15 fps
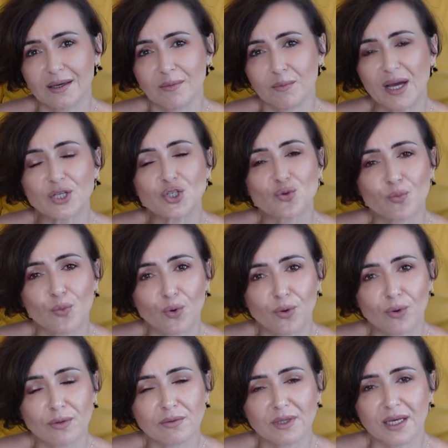much
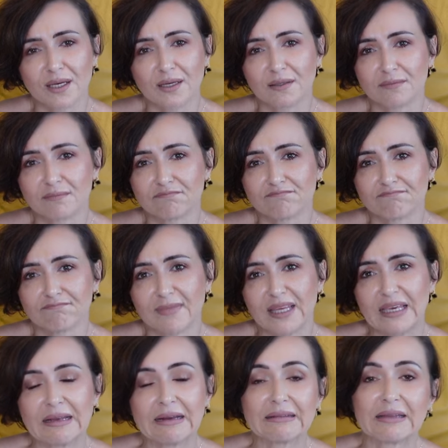more than
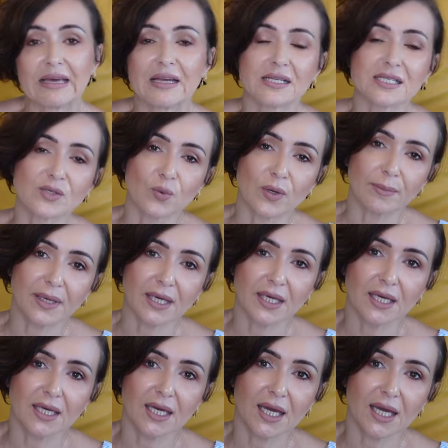here and there
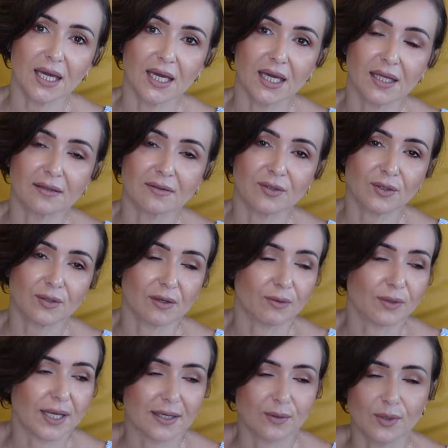swimming and you know
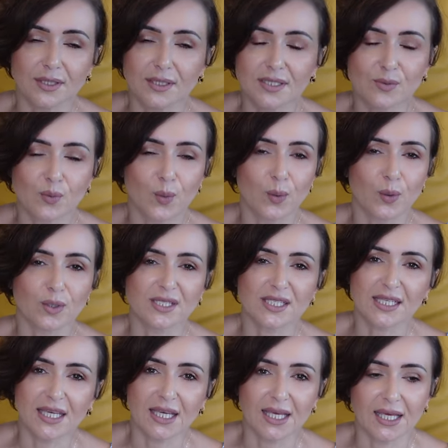like winter
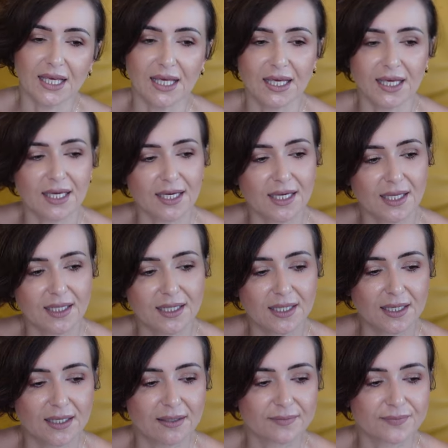sports, skiing and
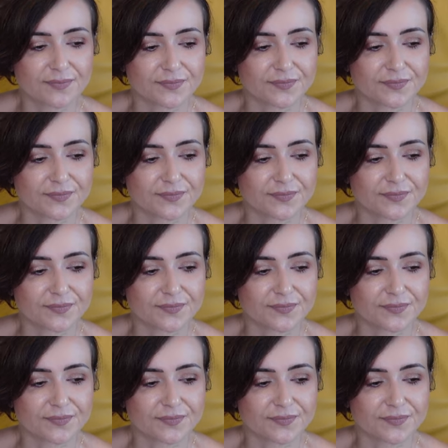um,